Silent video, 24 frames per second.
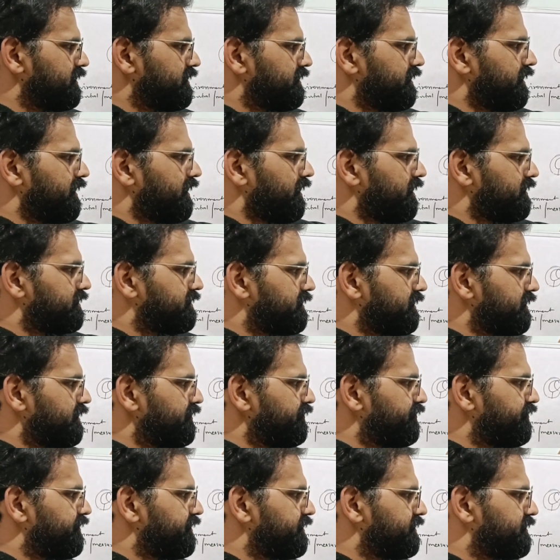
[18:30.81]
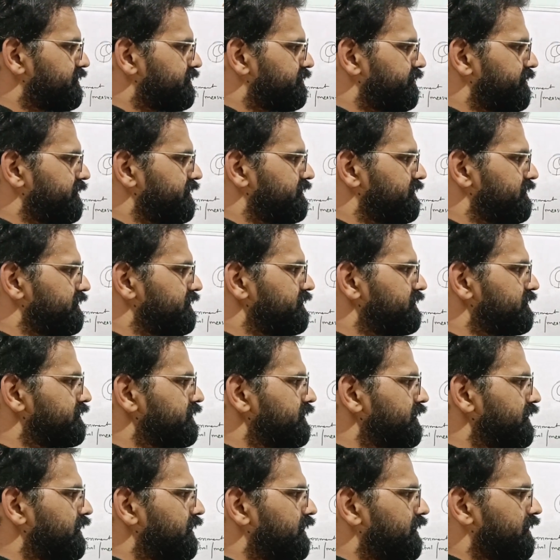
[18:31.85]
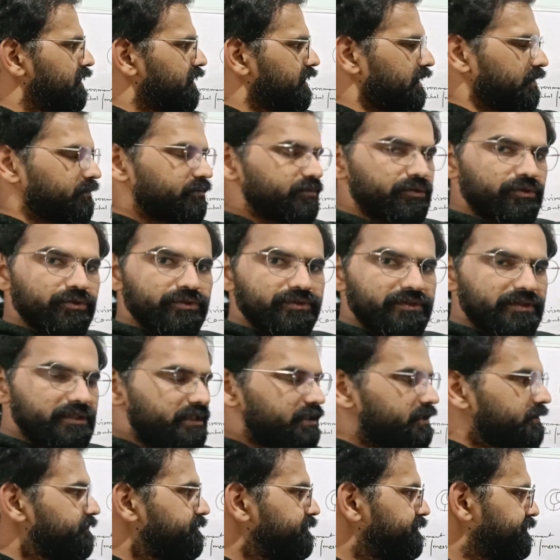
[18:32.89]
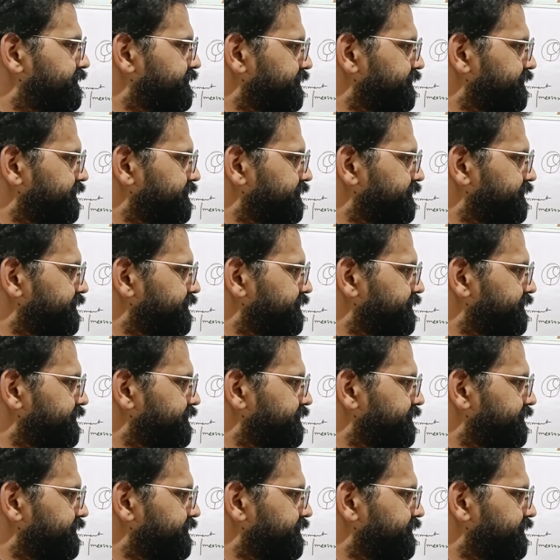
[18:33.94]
There are 3 fish species, Gambusia,